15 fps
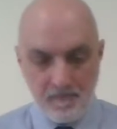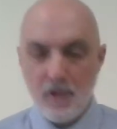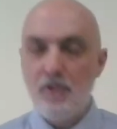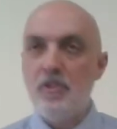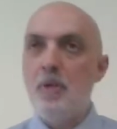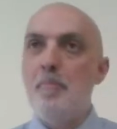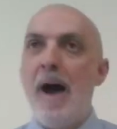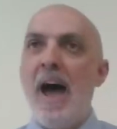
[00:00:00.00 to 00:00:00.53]

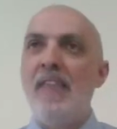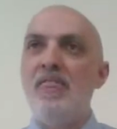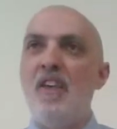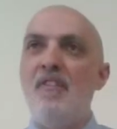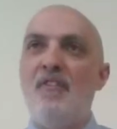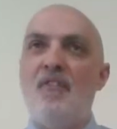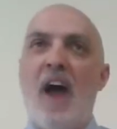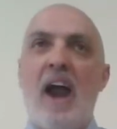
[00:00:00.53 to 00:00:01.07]
the man the
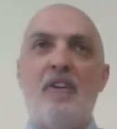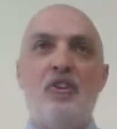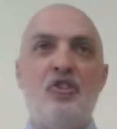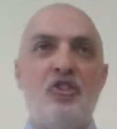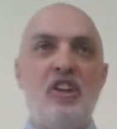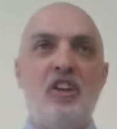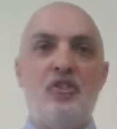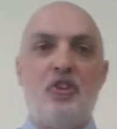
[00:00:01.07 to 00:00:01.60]

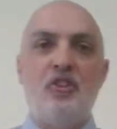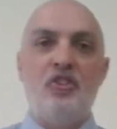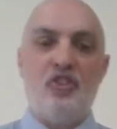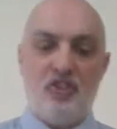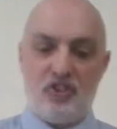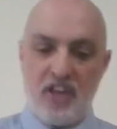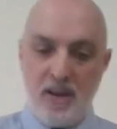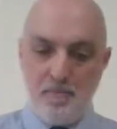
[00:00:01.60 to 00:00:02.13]
Pharisees
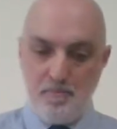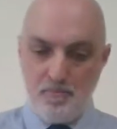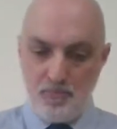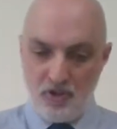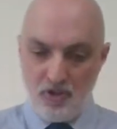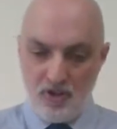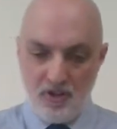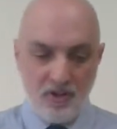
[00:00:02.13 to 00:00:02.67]
esteemed,